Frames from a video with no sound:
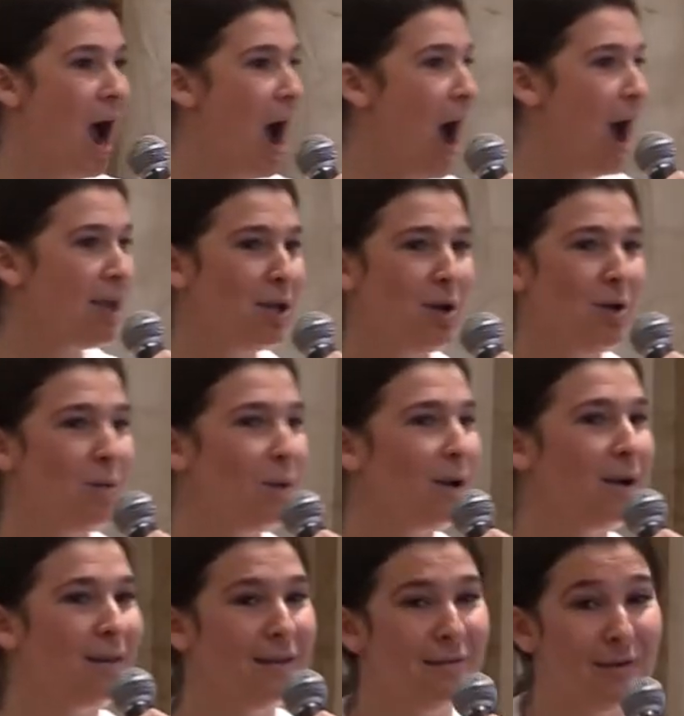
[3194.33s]
uh, you know, we're
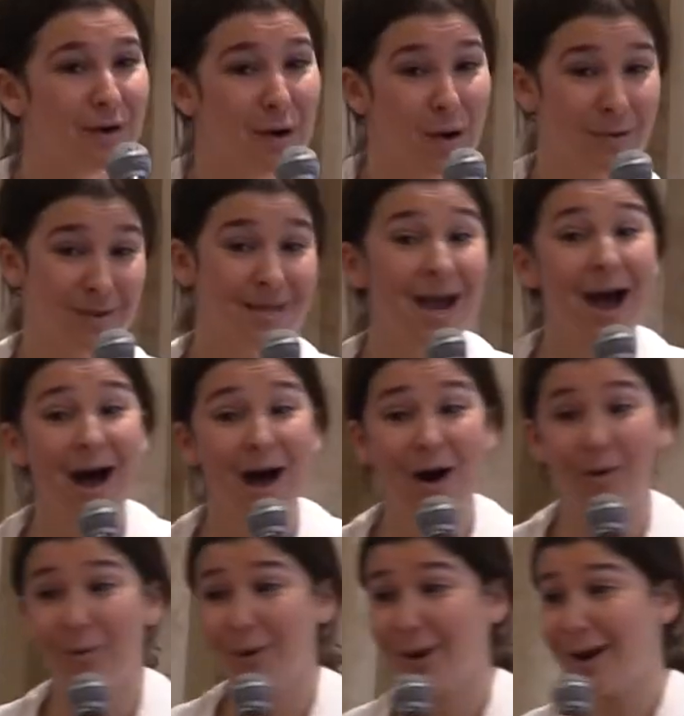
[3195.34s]
gonna live in a
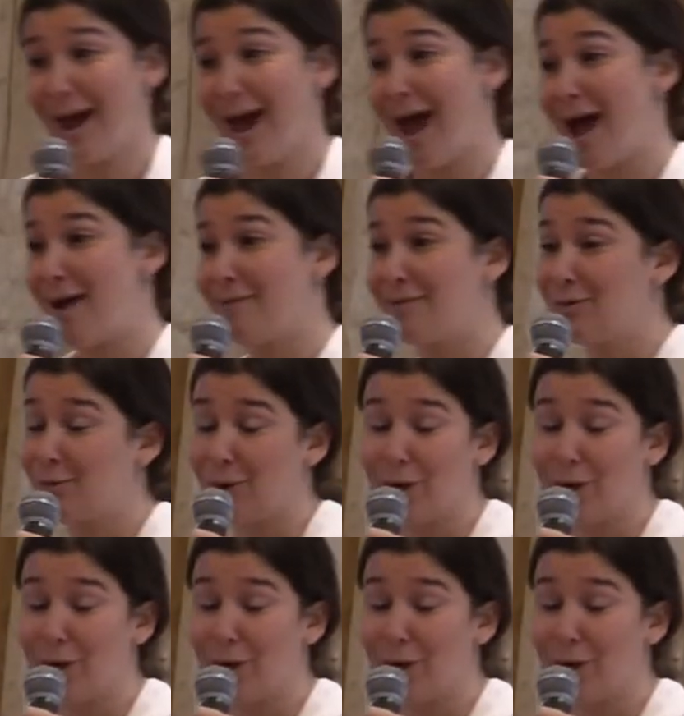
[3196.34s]
hotel, we're gonna have,